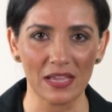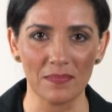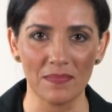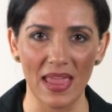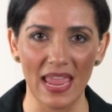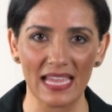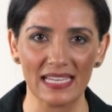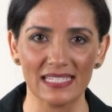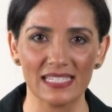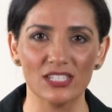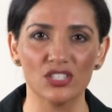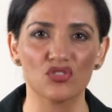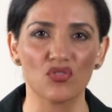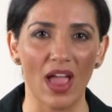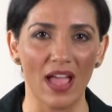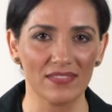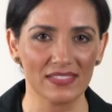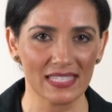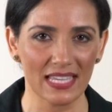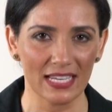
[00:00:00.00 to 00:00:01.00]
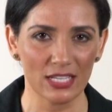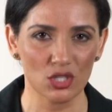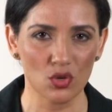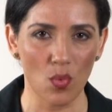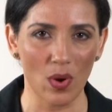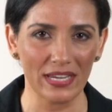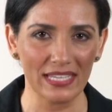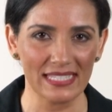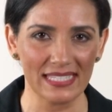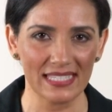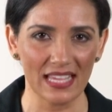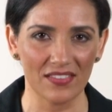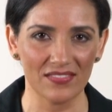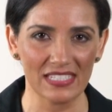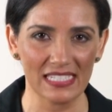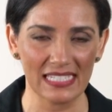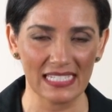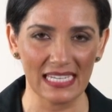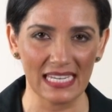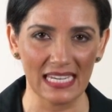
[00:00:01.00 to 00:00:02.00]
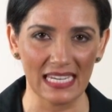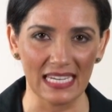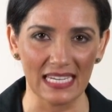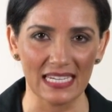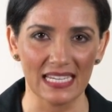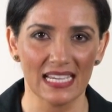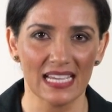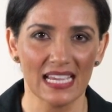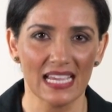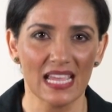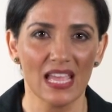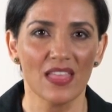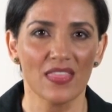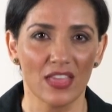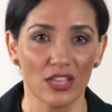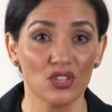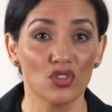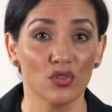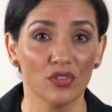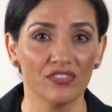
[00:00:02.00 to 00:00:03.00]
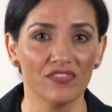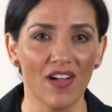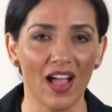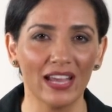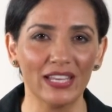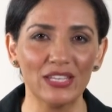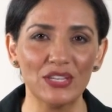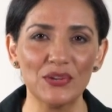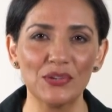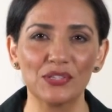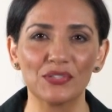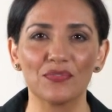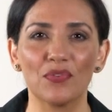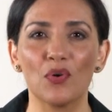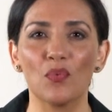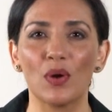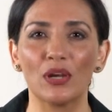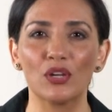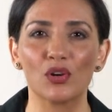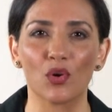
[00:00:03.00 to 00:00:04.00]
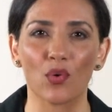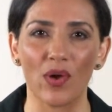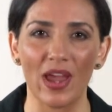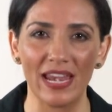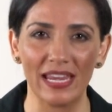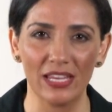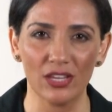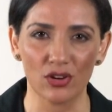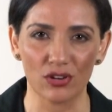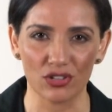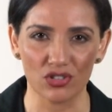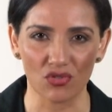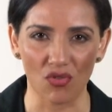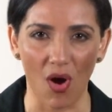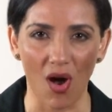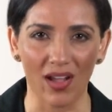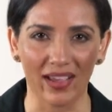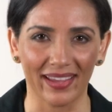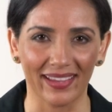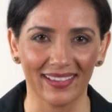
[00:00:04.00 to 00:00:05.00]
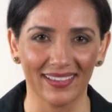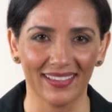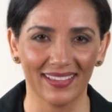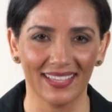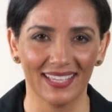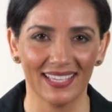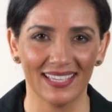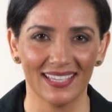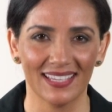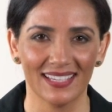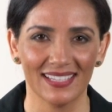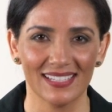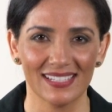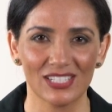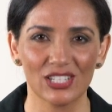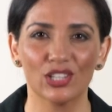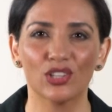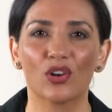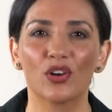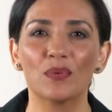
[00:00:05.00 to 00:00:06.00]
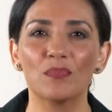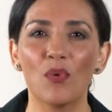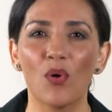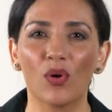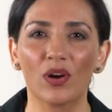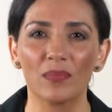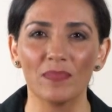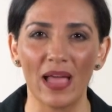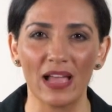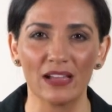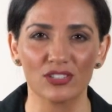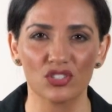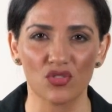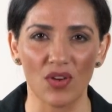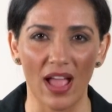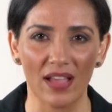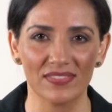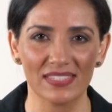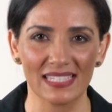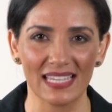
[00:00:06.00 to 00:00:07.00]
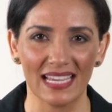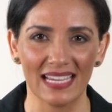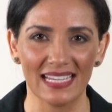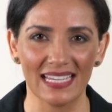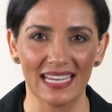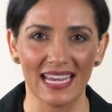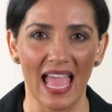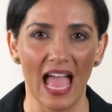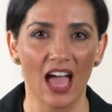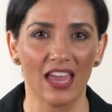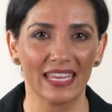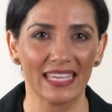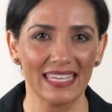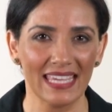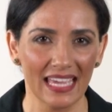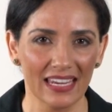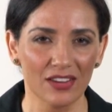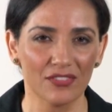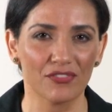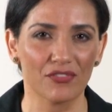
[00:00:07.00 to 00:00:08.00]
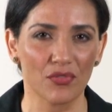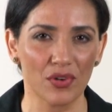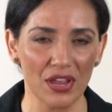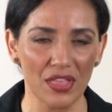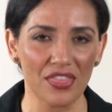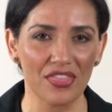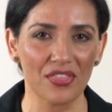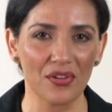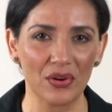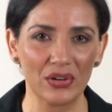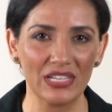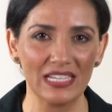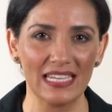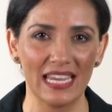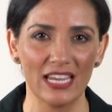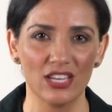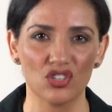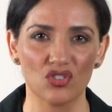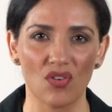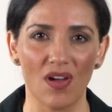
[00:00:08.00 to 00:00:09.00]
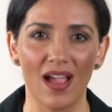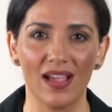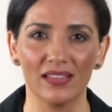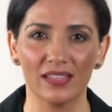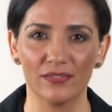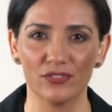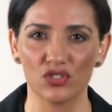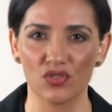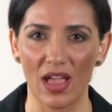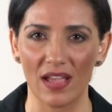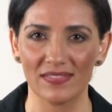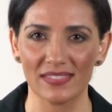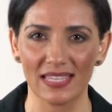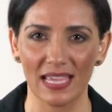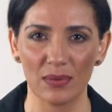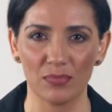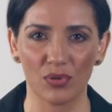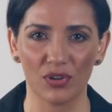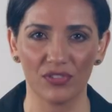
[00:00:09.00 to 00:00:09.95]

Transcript: command in DraftSight 2017 that you'll find useful when creating your drawing. To learn more about DraftSight and how to get a free 30-day trial of DraftSight